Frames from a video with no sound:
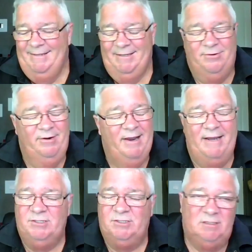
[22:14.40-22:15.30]

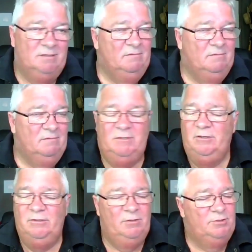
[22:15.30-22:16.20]
creates
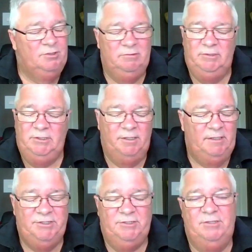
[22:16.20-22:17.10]
huge you know,
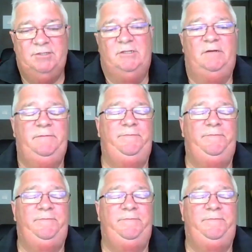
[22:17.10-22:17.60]
issues.